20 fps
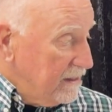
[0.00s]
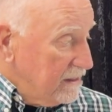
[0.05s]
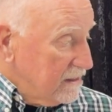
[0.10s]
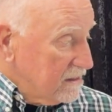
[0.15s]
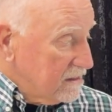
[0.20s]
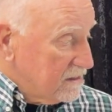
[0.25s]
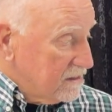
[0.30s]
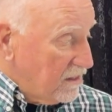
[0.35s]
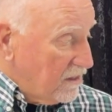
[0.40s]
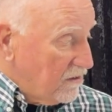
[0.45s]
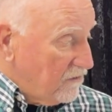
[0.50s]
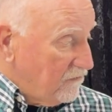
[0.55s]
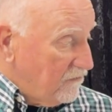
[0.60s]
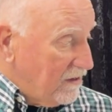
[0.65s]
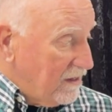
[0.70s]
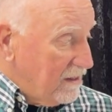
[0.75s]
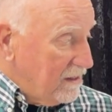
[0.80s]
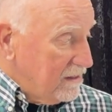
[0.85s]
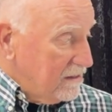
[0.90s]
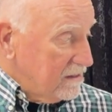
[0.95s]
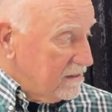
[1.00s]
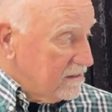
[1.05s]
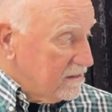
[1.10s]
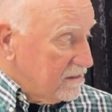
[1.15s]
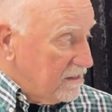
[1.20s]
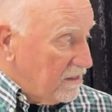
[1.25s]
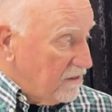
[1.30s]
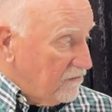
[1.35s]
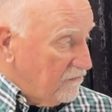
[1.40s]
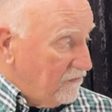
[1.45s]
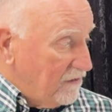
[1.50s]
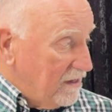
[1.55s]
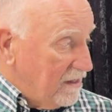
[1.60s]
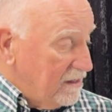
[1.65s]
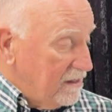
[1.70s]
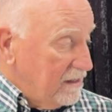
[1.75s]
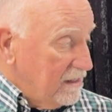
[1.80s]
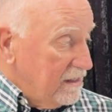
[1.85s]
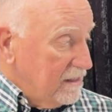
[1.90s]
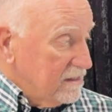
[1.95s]
Sirva,
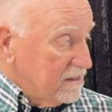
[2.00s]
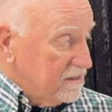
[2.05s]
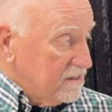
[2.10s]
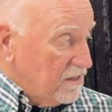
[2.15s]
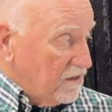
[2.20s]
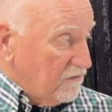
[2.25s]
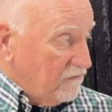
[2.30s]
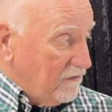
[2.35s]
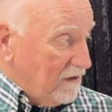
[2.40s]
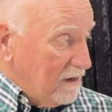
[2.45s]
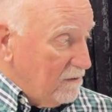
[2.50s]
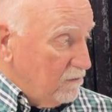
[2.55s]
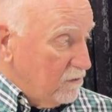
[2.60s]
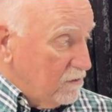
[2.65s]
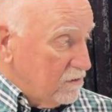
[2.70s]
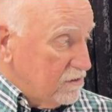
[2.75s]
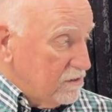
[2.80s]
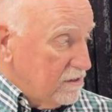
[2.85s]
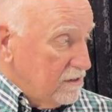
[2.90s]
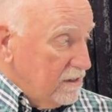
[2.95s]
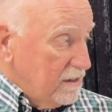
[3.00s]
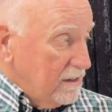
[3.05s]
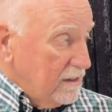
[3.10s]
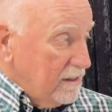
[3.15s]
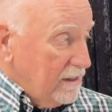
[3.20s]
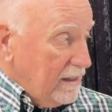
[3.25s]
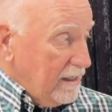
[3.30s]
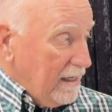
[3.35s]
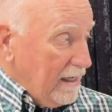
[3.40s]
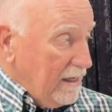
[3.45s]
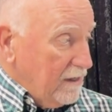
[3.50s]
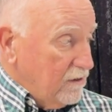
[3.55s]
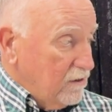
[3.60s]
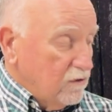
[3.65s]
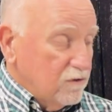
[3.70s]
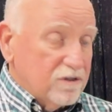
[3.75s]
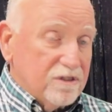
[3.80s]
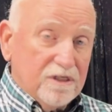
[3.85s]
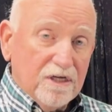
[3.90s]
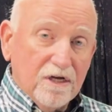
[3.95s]
sirvan, sirvamos, and no
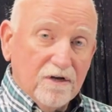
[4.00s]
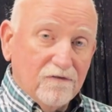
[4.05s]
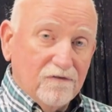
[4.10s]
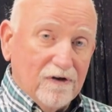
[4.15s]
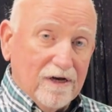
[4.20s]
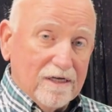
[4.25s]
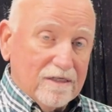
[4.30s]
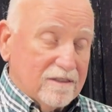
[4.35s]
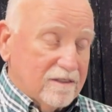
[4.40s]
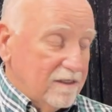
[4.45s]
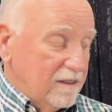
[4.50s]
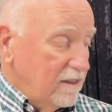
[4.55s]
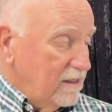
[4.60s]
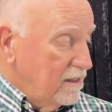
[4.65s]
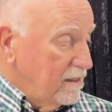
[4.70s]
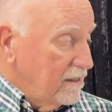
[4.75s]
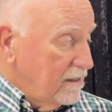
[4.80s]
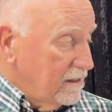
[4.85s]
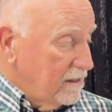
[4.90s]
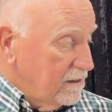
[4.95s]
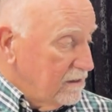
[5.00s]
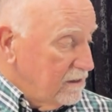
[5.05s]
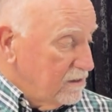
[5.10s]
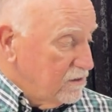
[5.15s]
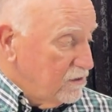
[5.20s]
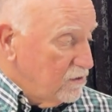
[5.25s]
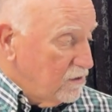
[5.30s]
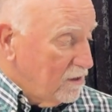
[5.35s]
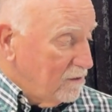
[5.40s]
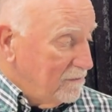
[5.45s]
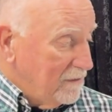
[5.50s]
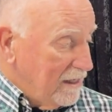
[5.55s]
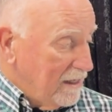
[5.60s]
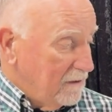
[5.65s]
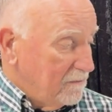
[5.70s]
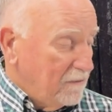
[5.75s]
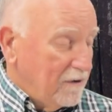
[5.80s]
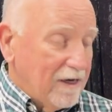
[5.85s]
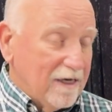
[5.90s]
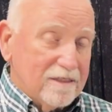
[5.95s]
sirvas. The 2
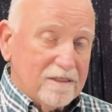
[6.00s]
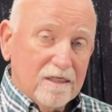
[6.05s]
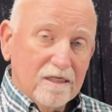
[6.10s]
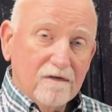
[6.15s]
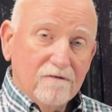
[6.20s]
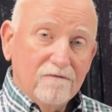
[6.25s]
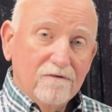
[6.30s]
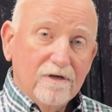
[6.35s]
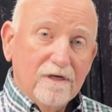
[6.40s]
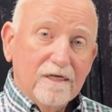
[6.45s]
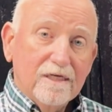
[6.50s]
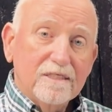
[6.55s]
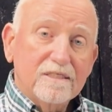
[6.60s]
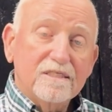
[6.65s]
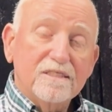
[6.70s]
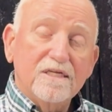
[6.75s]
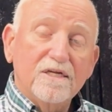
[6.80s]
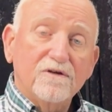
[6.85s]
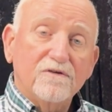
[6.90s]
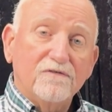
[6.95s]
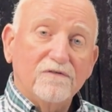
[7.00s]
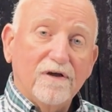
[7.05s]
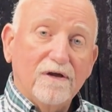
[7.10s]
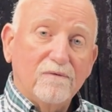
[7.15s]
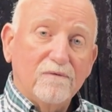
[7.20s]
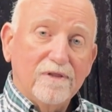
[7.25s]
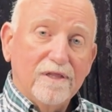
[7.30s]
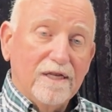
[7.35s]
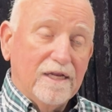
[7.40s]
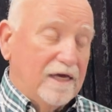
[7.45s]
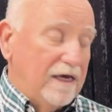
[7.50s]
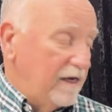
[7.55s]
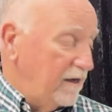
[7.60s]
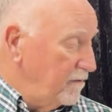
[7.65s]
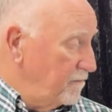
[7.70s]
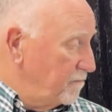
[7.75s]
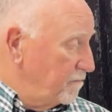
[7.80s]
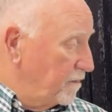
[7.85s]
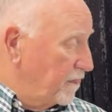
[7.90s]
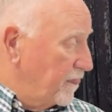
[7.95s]
command positive, sirve with an E.
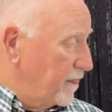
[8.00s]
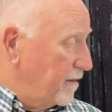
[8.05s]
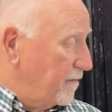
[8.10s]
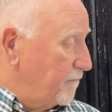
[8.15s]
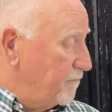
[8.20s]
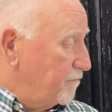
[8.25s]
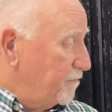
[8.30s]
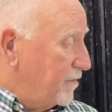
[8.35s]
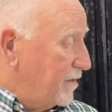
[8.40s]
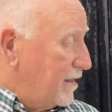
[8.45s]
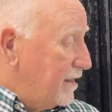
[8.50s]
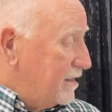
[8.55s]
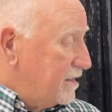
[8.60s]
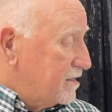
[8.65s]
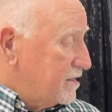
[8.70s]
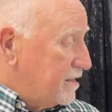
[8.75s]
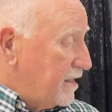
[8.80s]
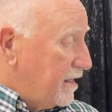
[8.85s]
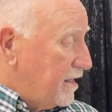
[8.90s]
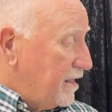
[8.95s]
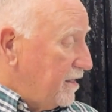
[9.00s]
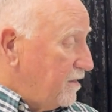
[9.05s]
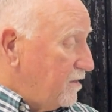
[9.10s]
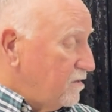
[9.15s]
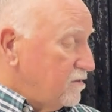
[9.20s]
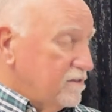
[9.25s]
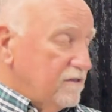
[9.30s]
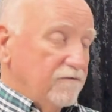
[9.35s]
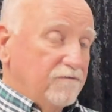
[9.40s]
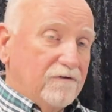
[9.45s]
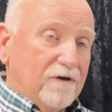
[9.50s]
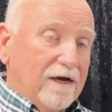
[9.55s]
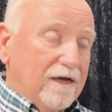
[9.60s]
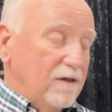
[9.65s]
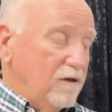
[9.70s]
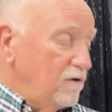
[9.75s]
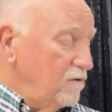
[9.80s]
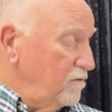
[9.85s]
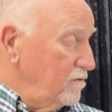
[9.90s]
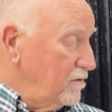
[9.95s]
Seguir, to
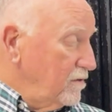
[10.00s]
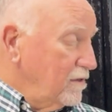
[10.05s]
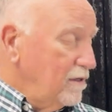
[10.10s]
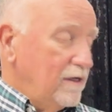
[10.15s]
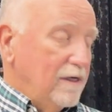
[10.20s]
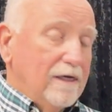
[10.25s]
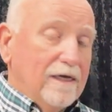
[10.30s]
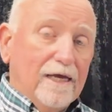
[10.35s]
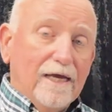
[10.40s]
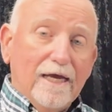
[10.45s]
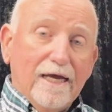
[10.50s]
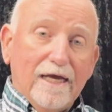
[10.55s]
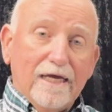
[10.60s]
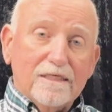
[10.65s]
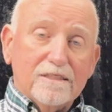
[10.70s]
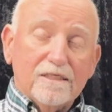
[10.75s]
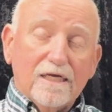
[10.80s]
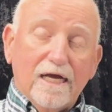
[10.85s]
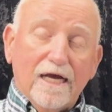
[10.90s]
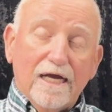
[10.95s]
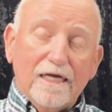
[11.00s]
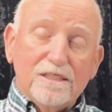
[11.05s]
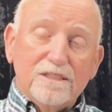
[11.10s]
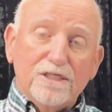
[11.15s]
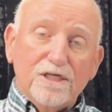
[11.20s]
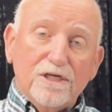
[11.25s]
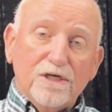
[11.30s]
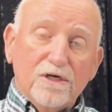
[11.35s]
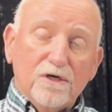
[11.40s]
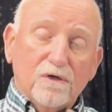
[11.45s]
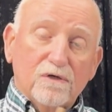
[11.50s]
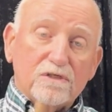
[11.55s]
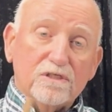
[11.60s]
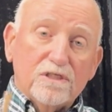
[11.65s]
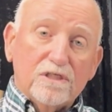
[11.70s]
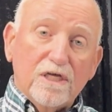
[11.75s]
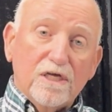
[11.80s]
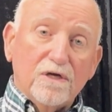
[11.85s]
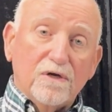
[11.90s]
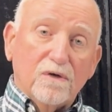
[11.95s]
follow, S-I-G-O,
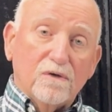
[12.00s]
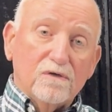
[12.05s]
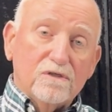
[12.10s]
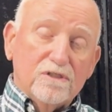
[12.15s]
sigo.